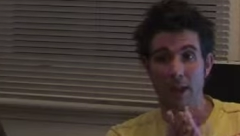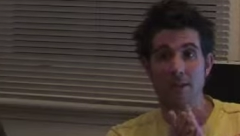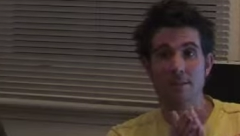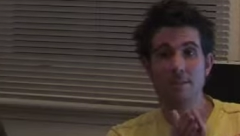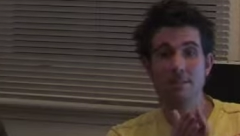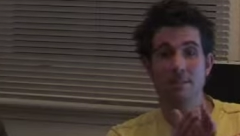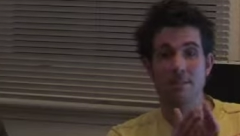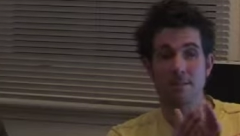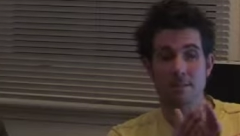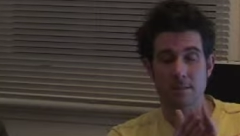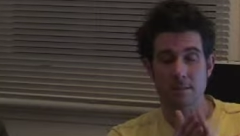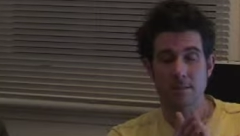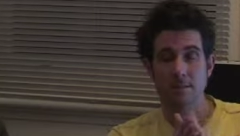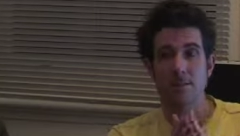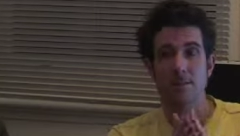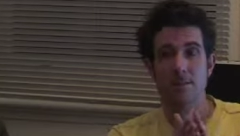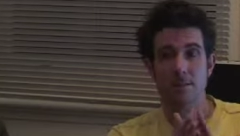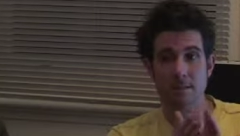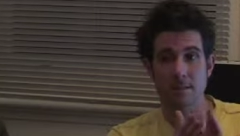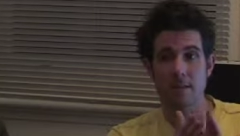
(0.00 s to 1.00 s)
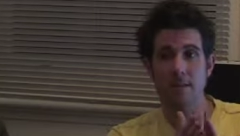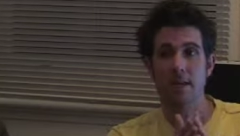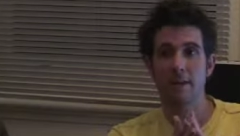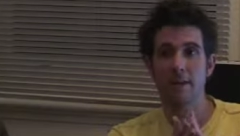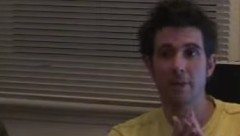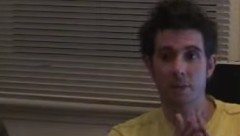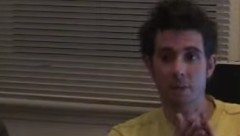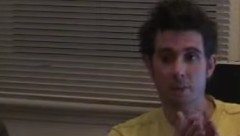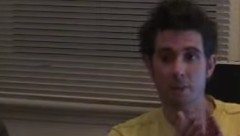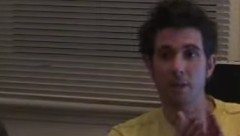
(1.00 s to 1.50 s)
It is seriously
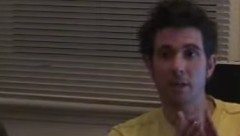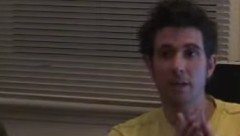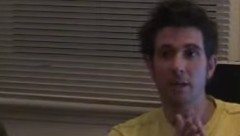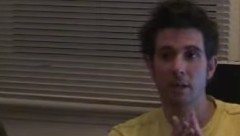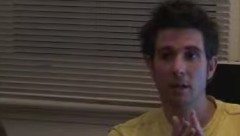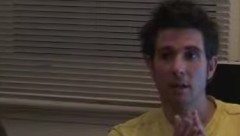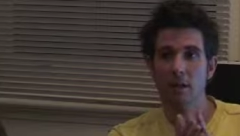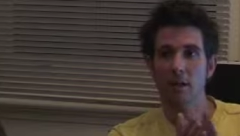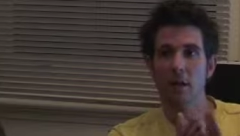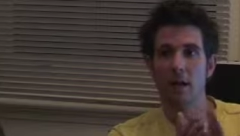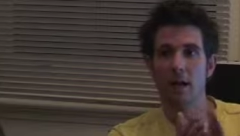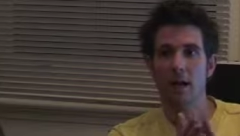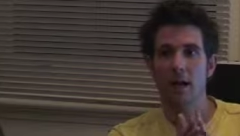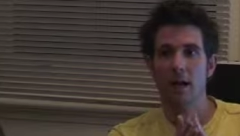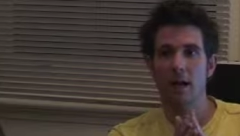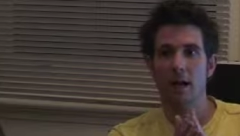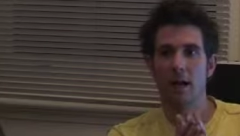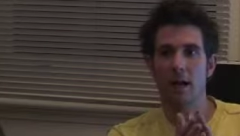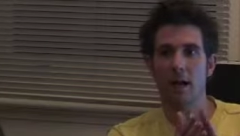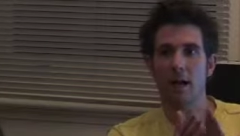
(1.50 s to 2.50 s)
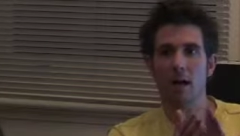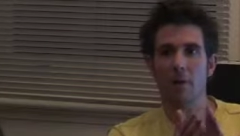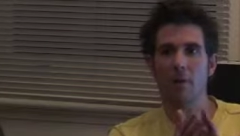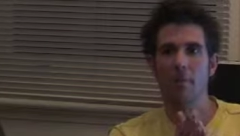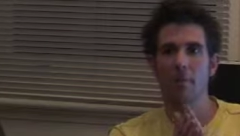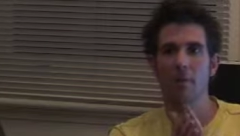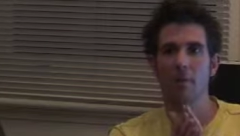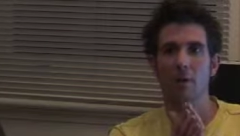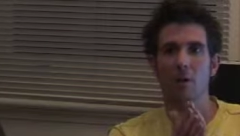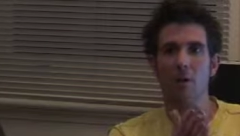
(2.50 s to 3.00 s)
heavy duty.
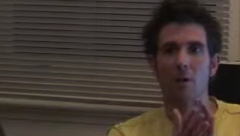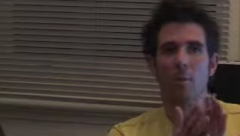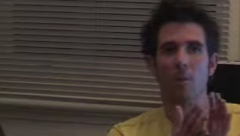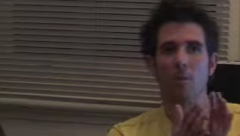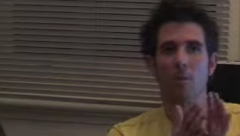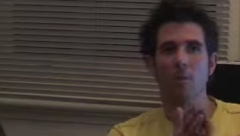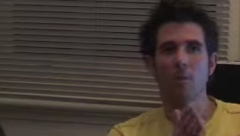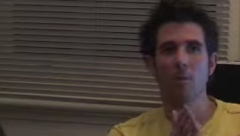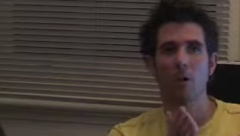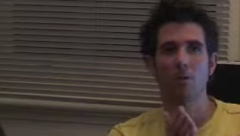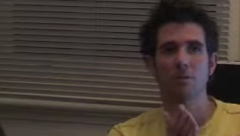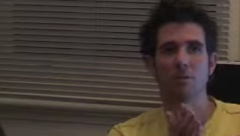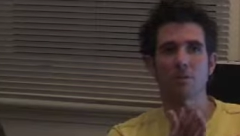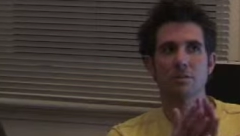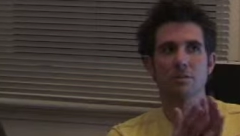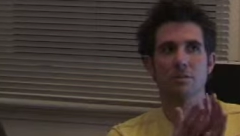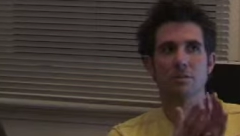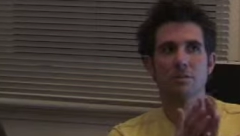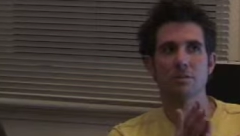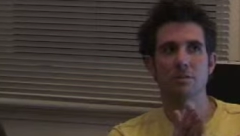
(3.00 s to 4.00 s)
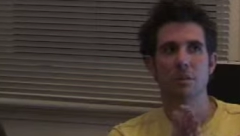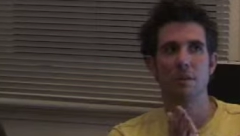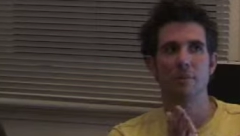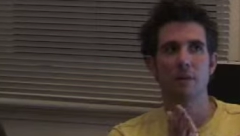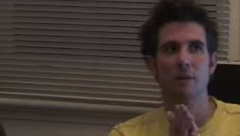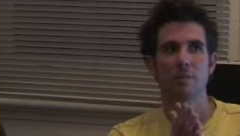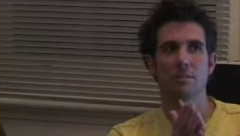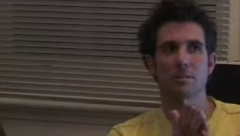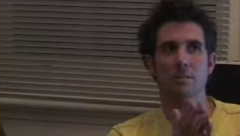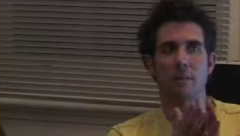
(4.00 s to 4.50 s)
Not just so
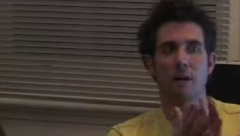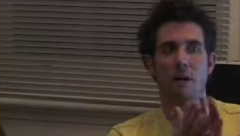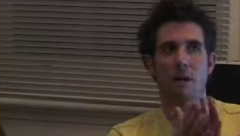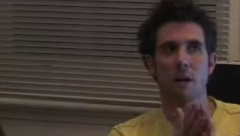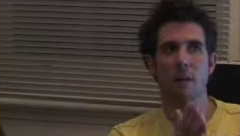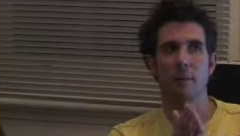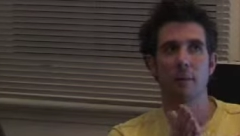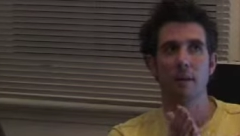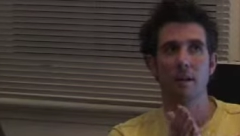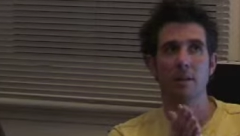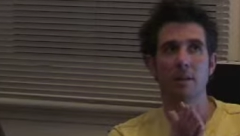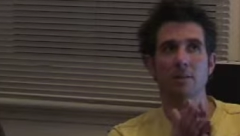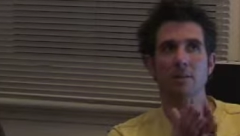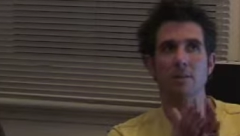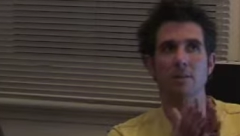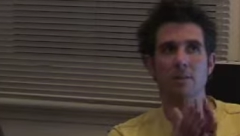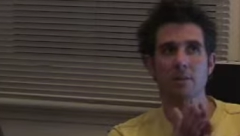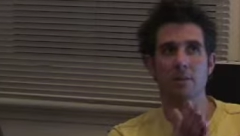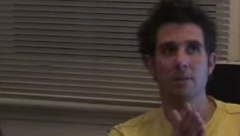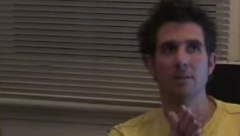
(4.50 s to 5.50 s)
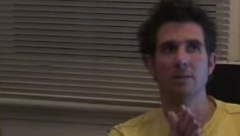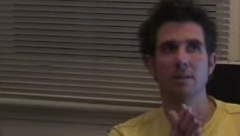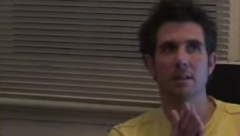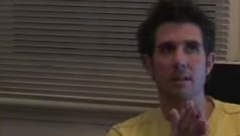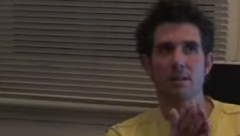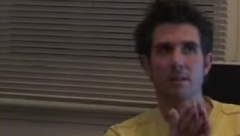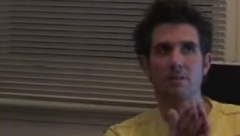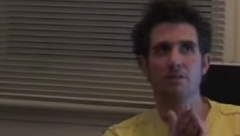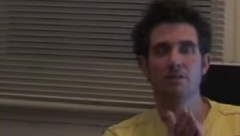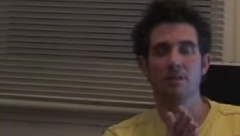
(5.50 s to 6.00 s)
much, I mean, it is seriously
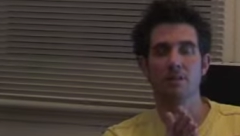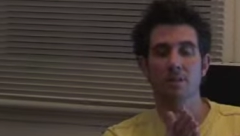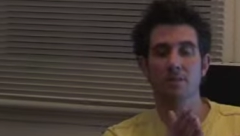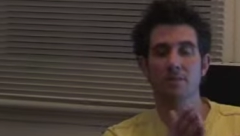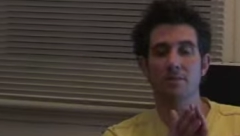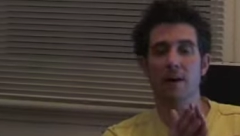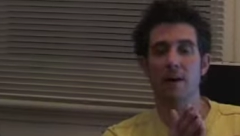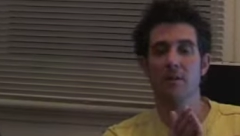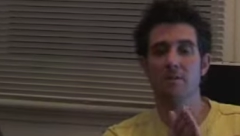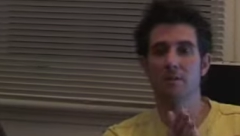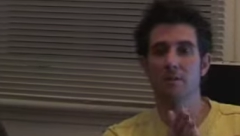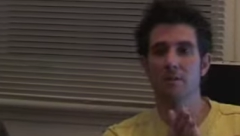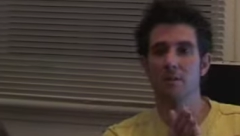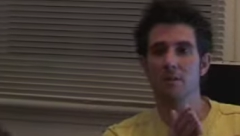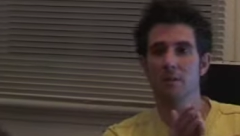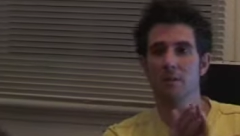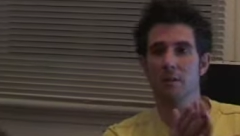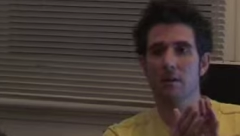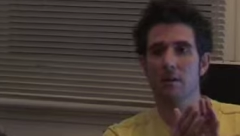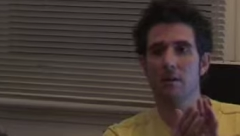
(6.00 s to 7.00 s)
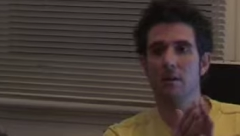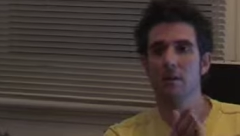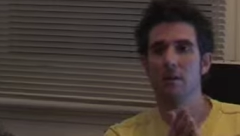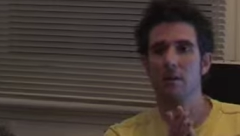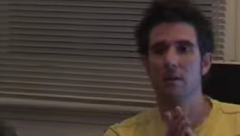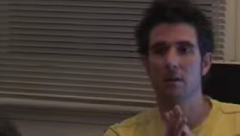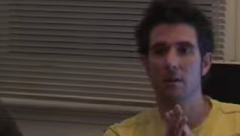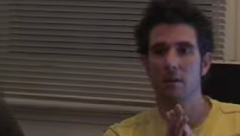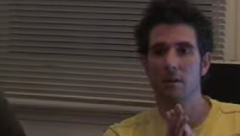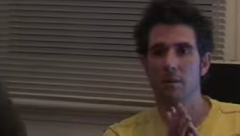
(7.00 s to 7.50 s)
heavy duty as far as,
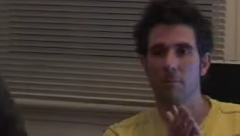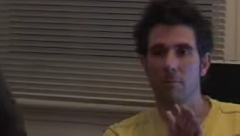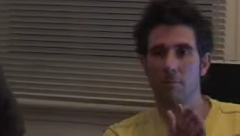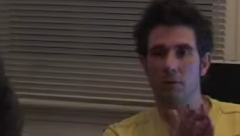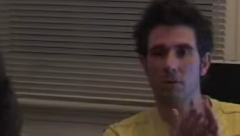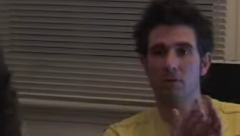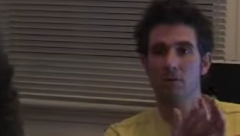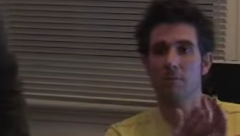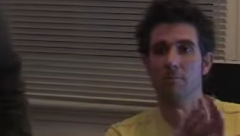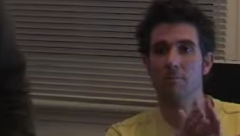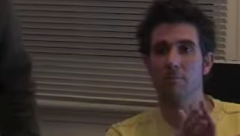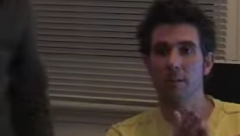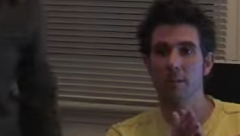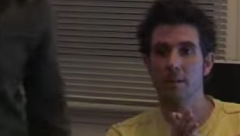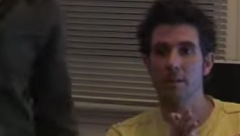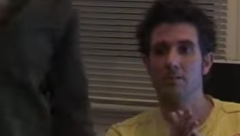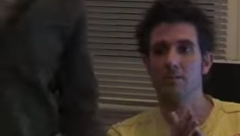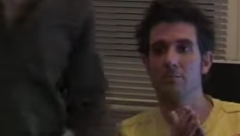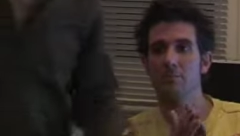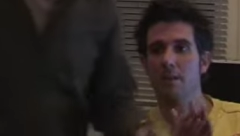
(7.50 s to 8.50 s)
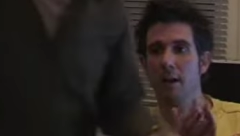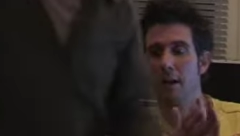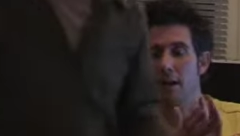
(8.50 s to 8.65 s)
compression, pixels,